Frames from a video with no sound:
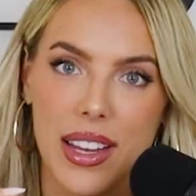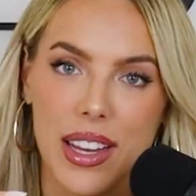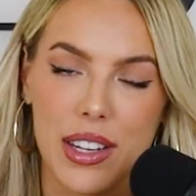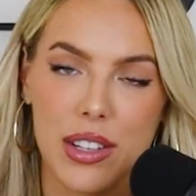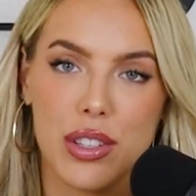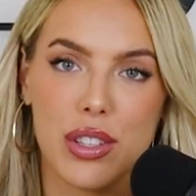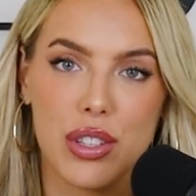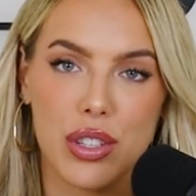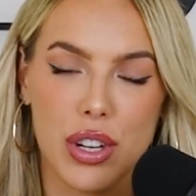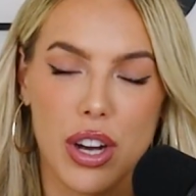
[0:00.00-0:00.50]

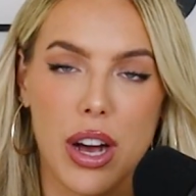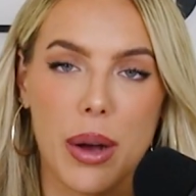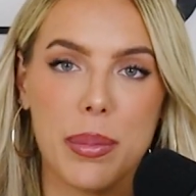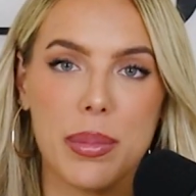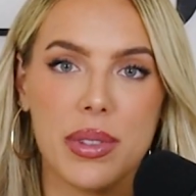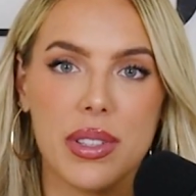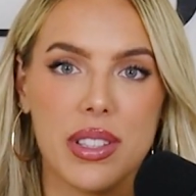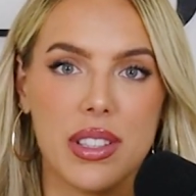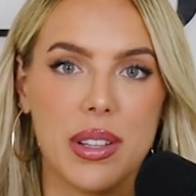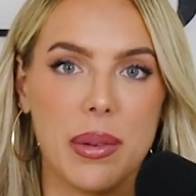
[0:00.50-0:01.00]
It
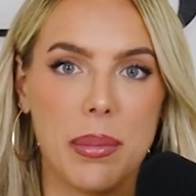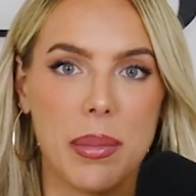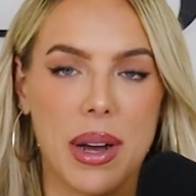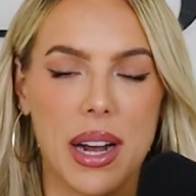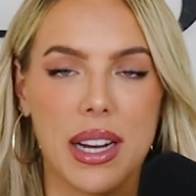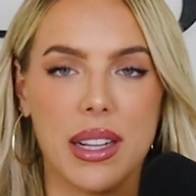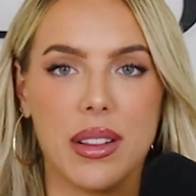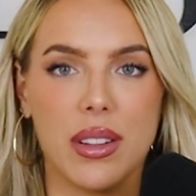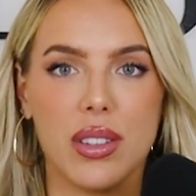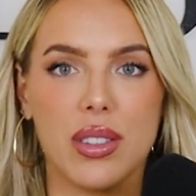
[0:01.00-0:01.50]
stops the
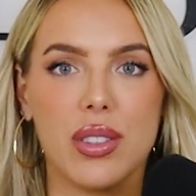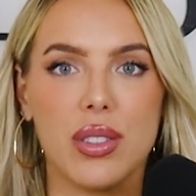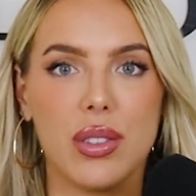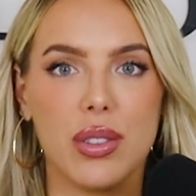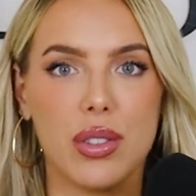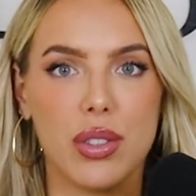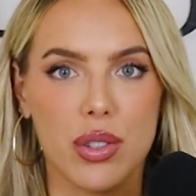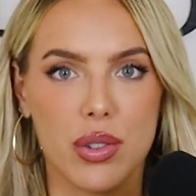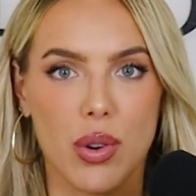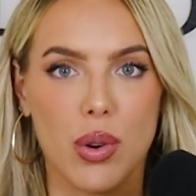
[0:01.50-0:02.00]
mindless
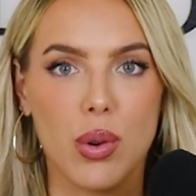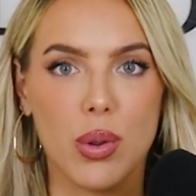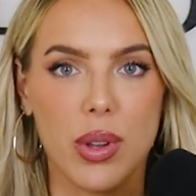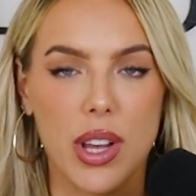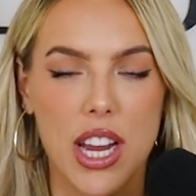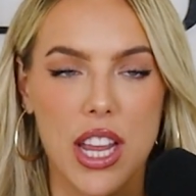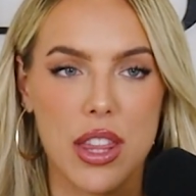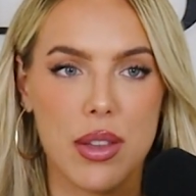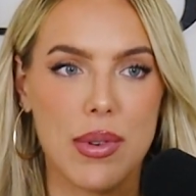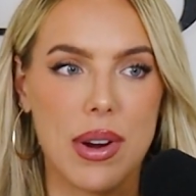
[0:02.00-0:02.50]

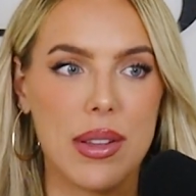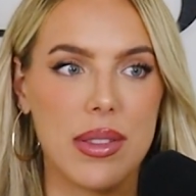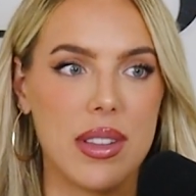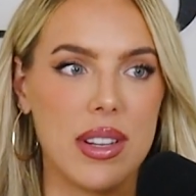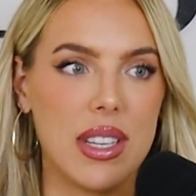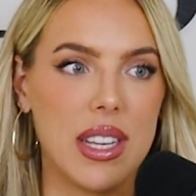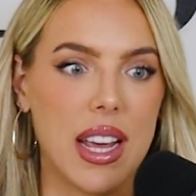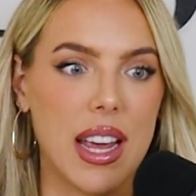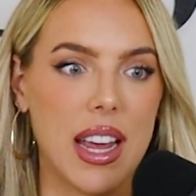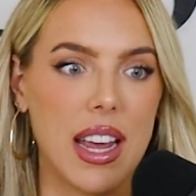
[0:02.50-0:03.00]
scrolling throughout
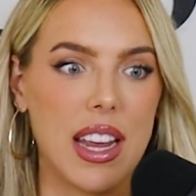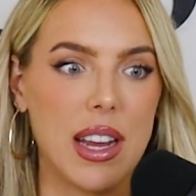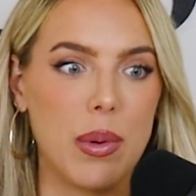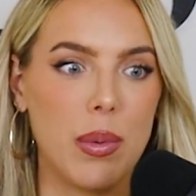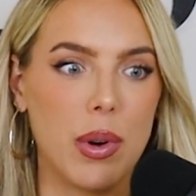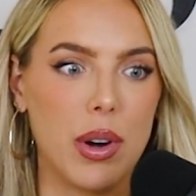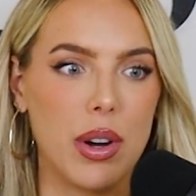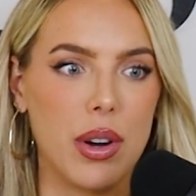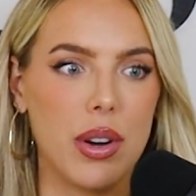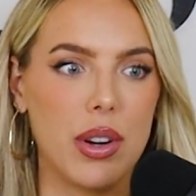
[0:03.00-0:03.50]
the day
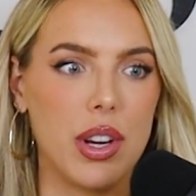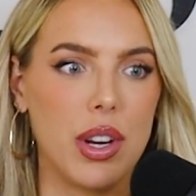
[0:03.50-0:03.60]
where,